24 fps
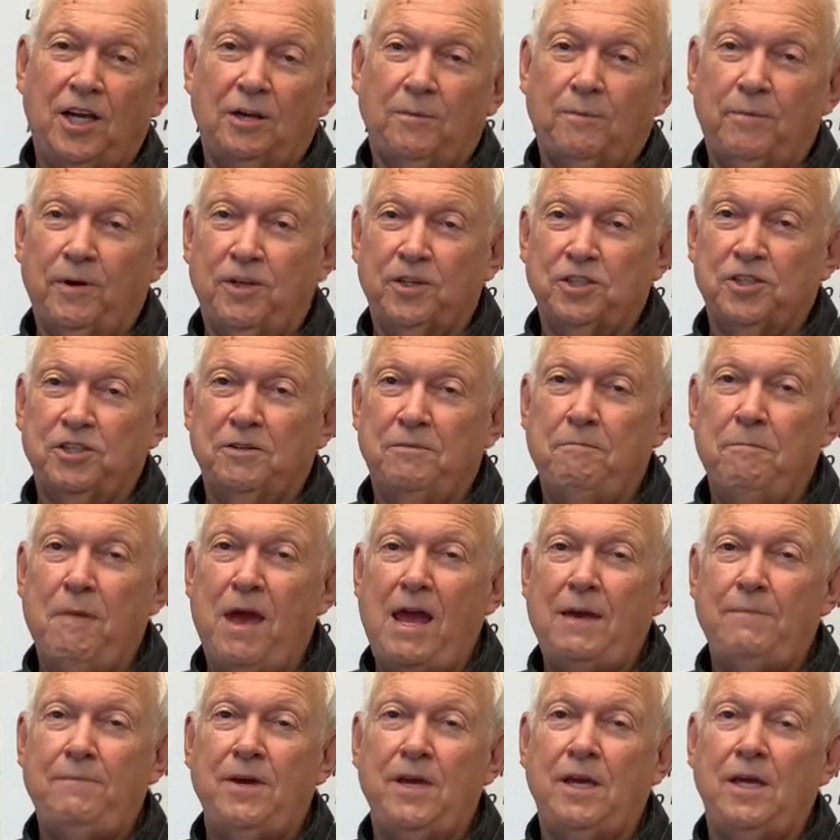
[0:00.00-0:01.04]
person,
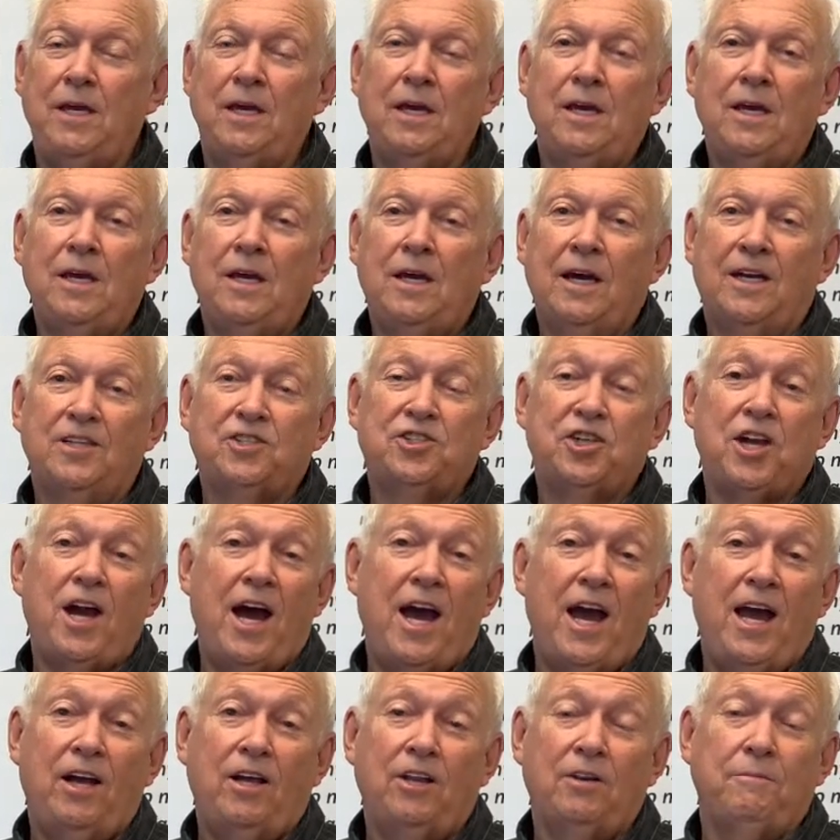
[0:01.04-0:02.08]
maybe a
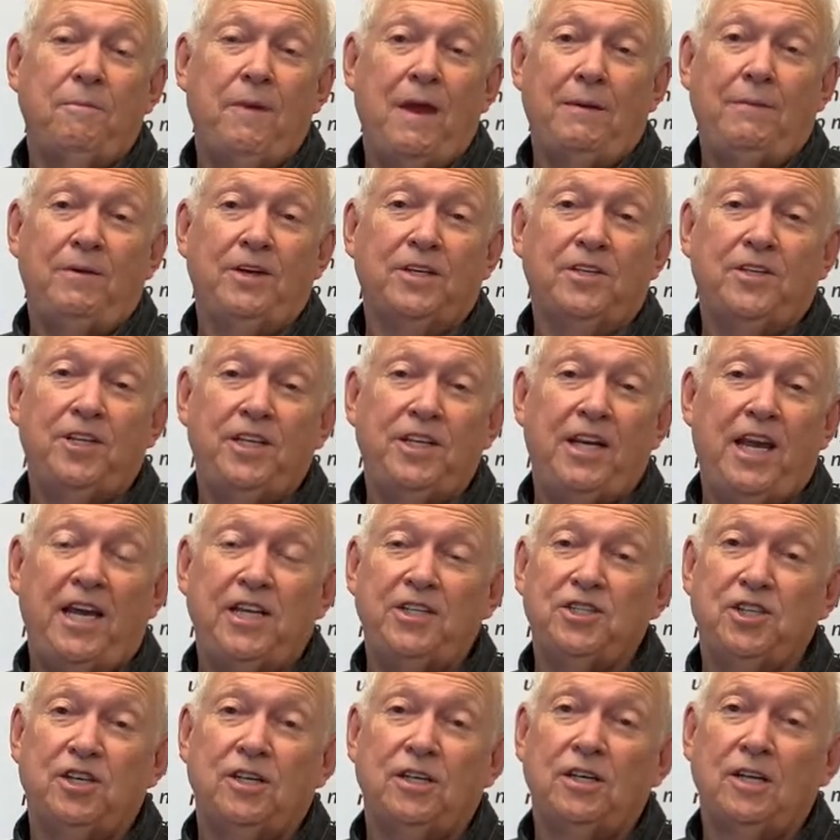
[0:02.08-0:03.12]
child, maybe a
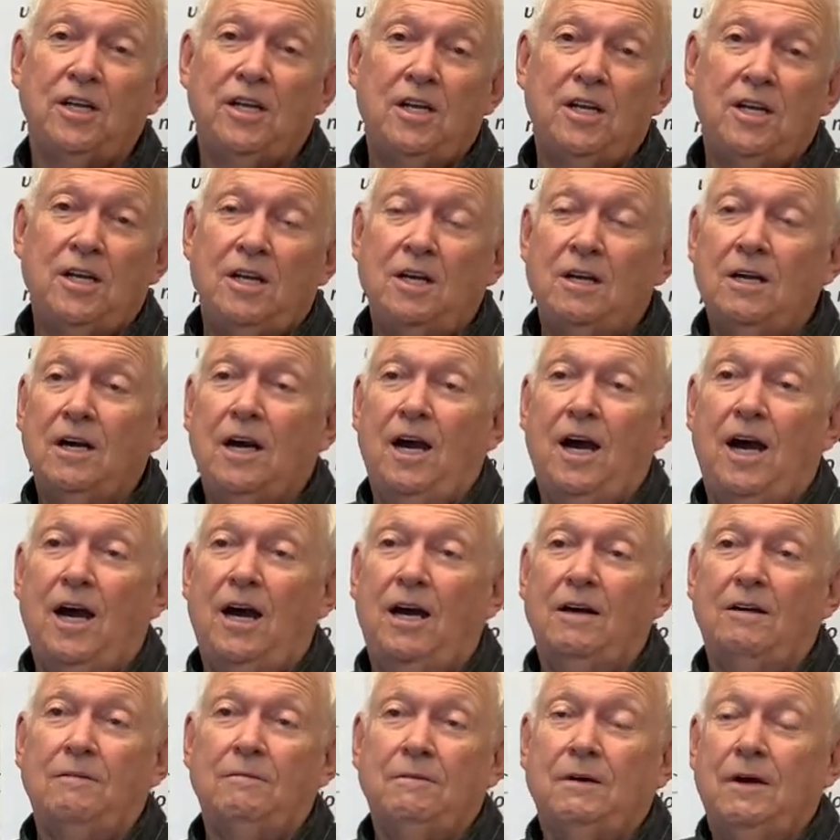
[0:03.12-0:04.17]
teenager.
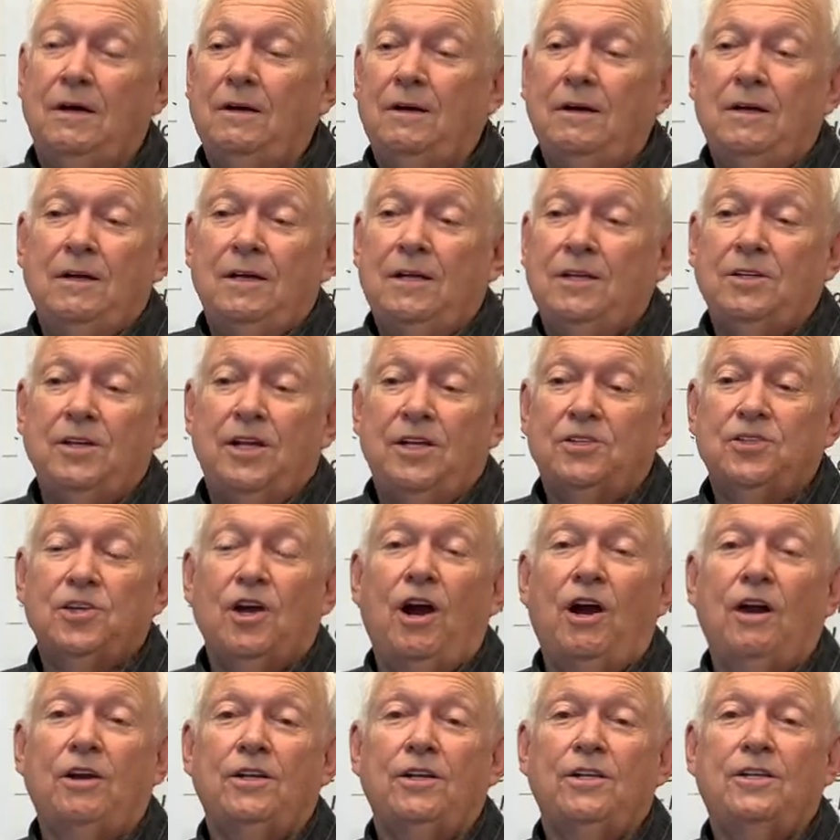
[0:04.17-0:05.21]
It's
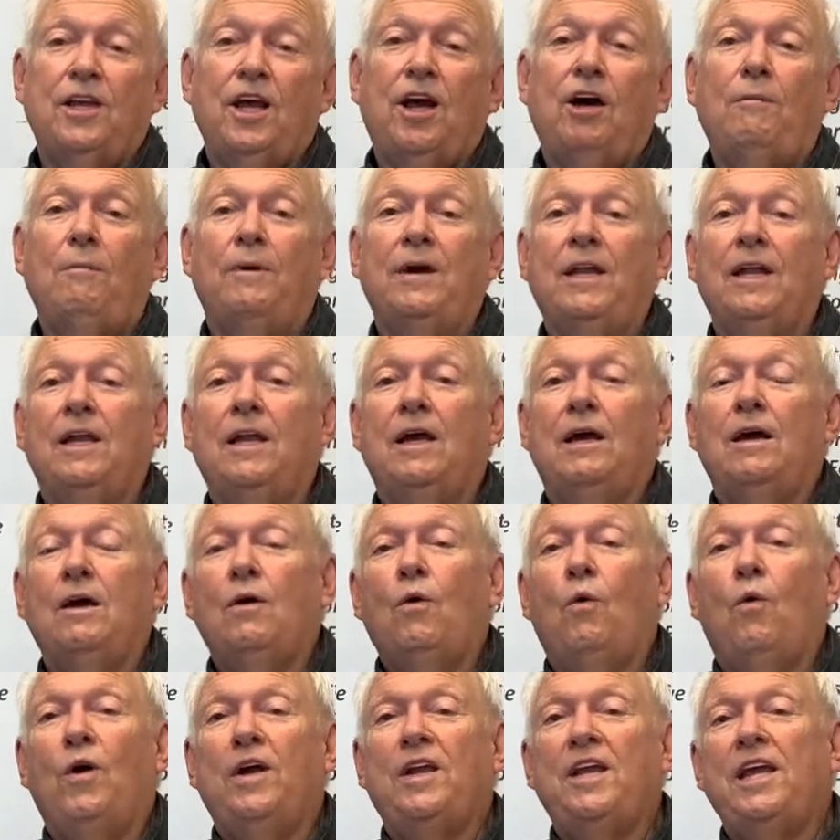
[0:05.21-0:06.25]
hard to tell, but
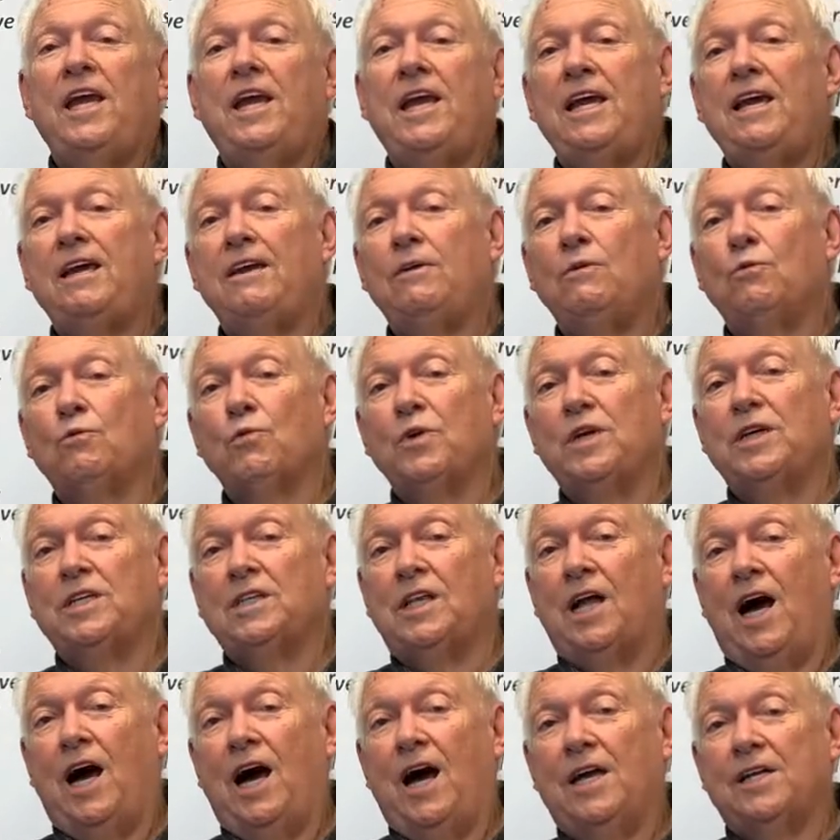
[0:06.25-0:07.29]
when he
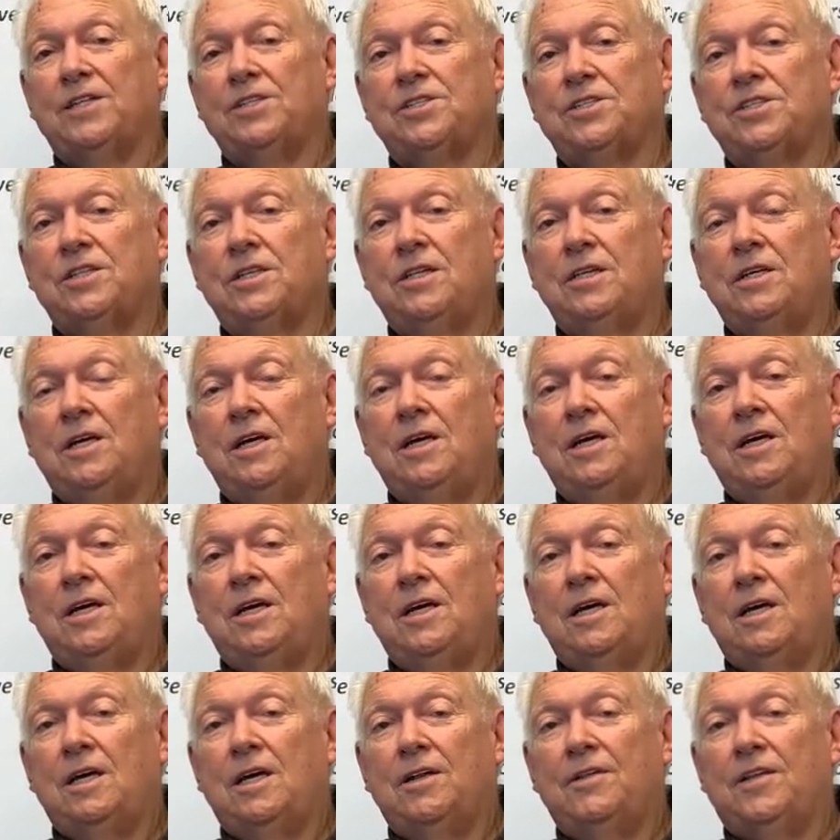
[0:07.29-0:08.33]
realized
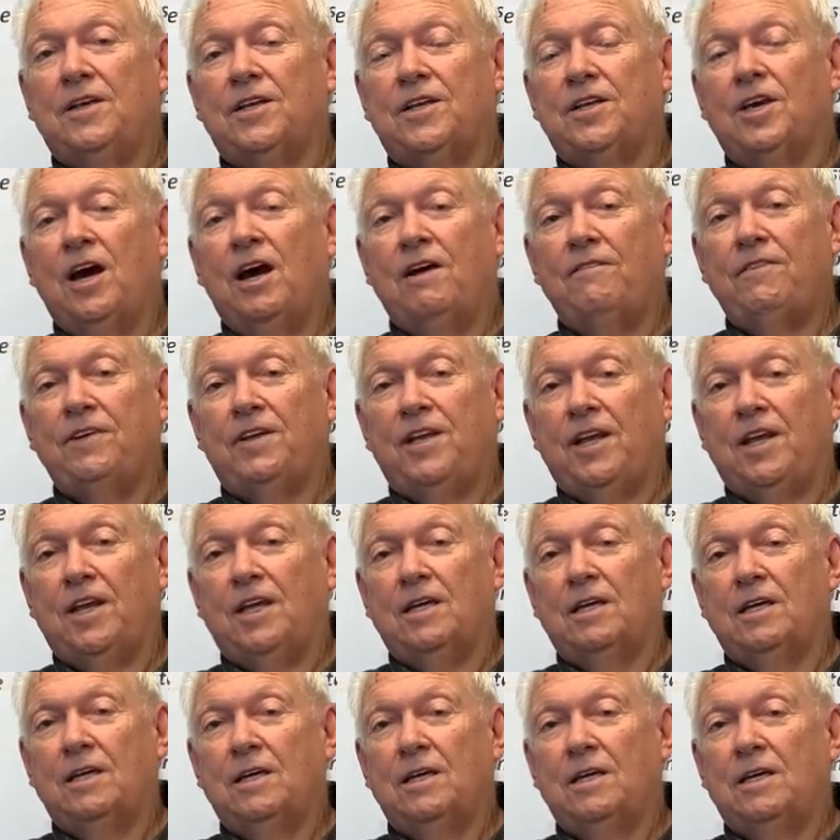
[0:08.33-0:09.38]
that
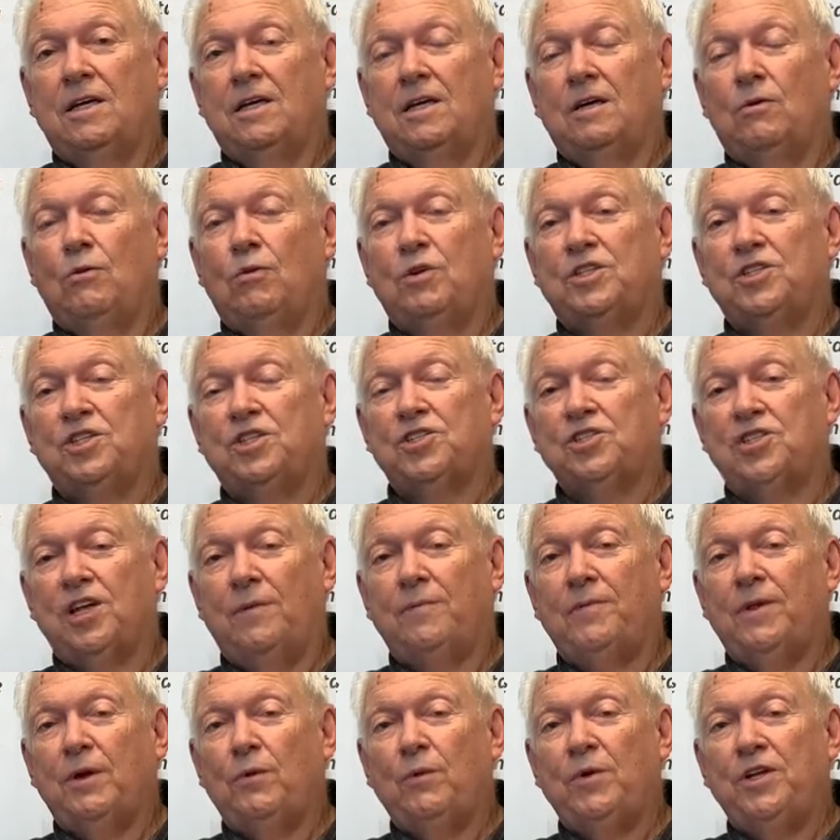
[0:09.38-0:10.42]
coveting, which is
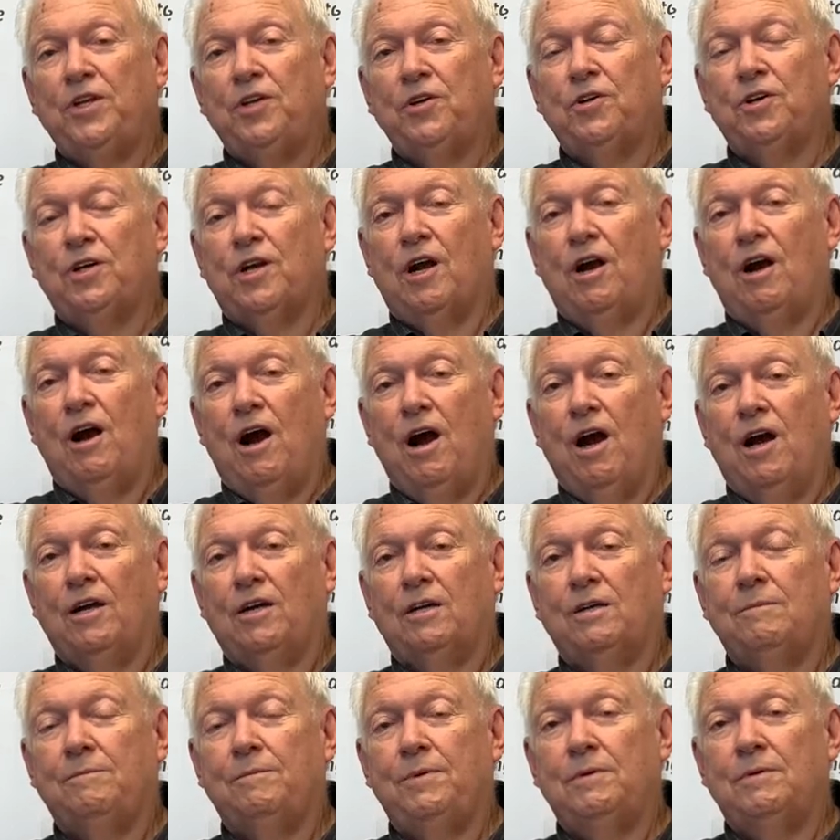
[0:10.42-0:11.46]
something we do in our
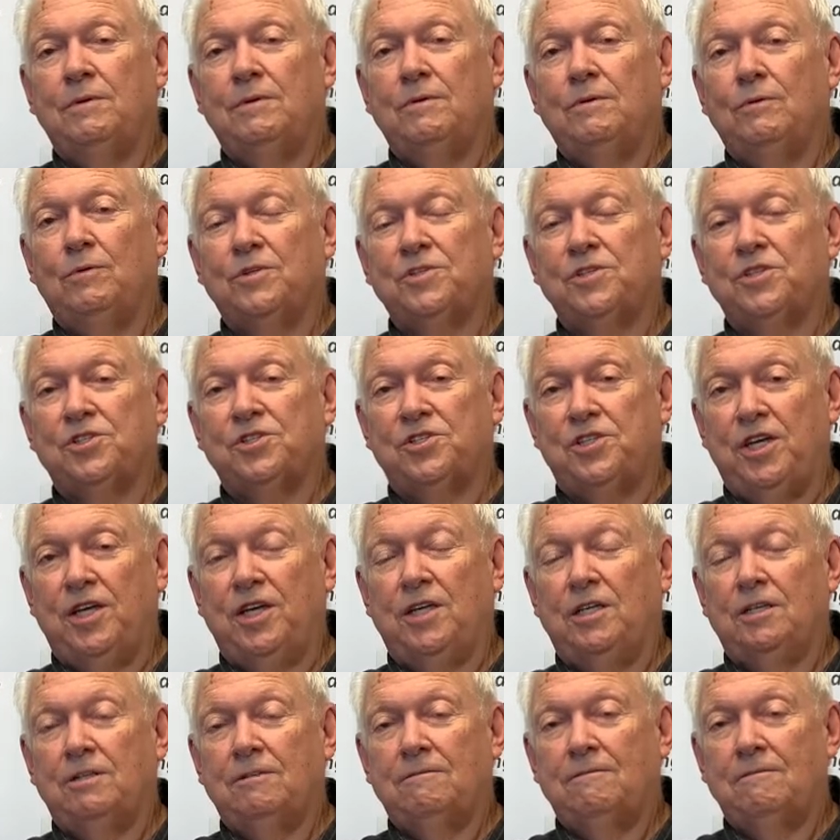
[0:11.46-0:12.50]
heart, was a
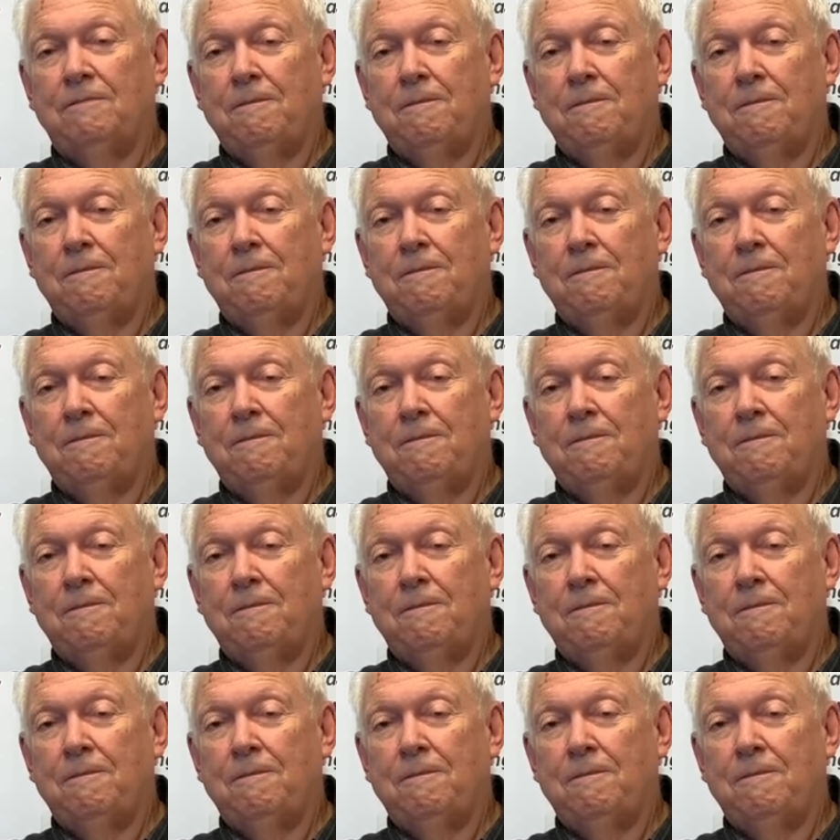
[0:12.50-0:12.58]
sin,